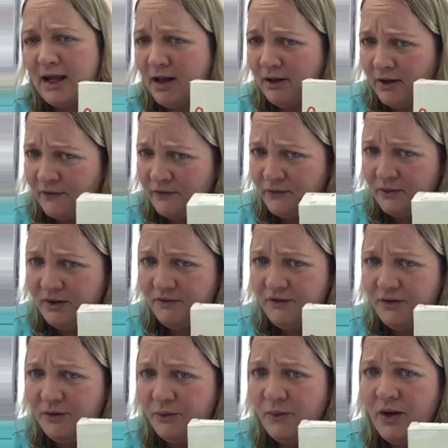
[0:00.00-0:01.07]
I'll also give
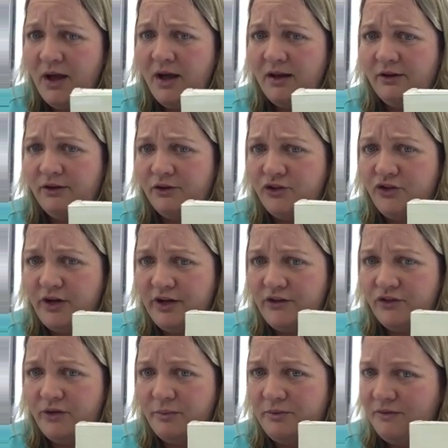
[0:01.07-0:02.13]
you a little
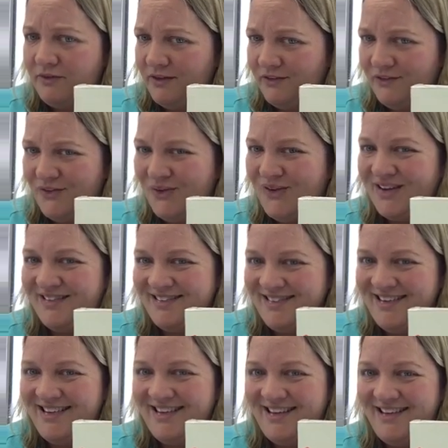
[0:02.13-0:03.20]
transcript of this so you can
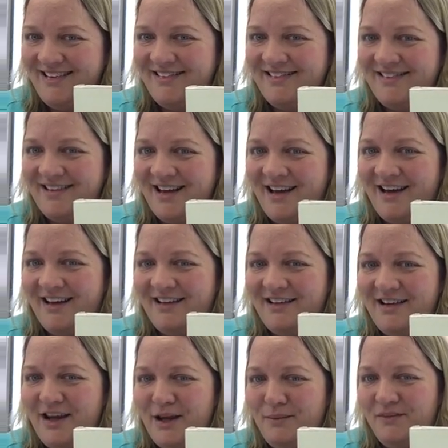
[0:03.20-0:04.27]
see these
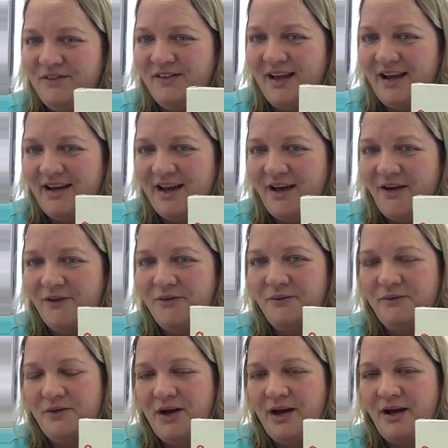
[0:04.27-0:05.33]
names laid out
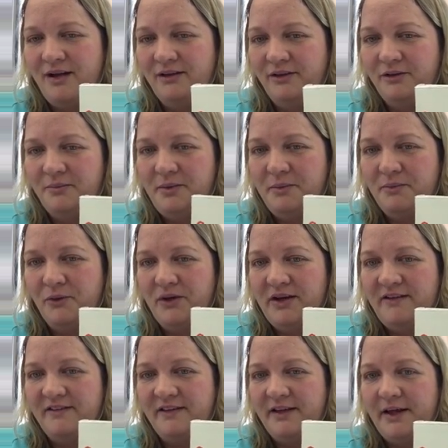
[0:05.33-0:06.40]
a little bit more
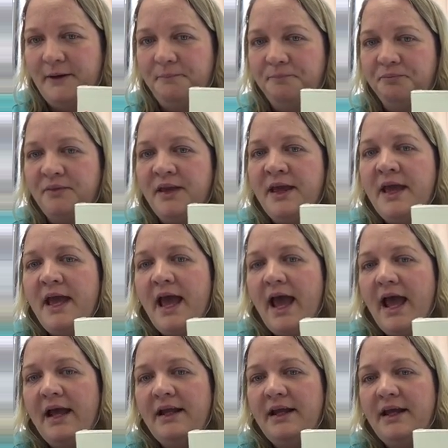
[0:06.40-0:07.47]
easily.
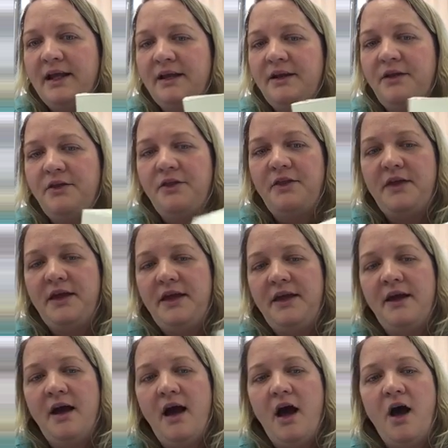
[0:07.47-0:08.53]
And in
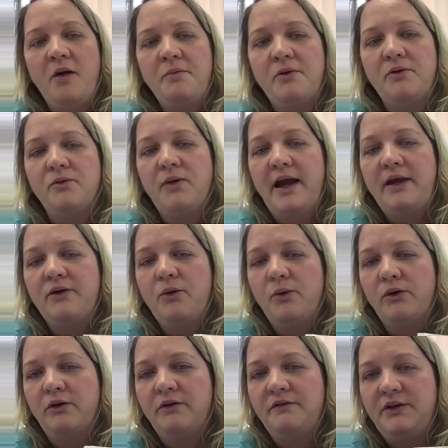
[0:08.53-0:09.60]
the upper right
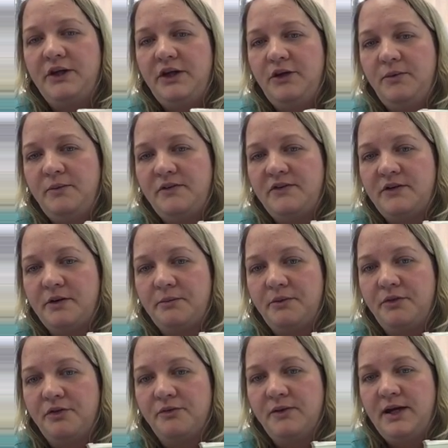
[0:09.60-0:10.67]
corner of the cube is the number
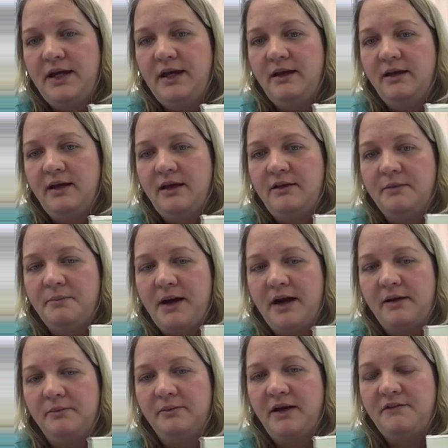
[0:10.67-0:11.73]
3, and the
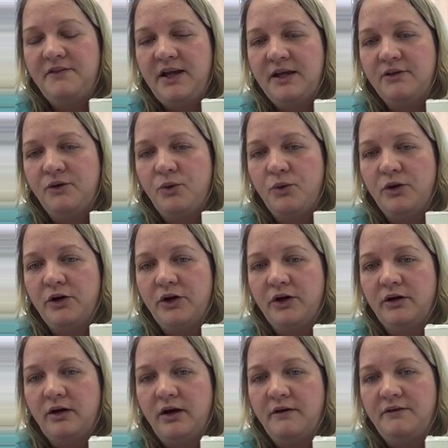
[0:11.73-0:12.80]
bottom left-hand
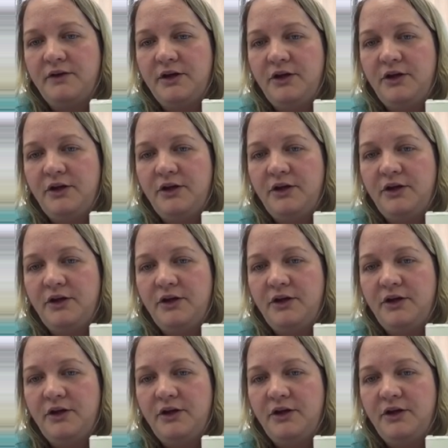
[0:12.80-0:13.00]
corner of the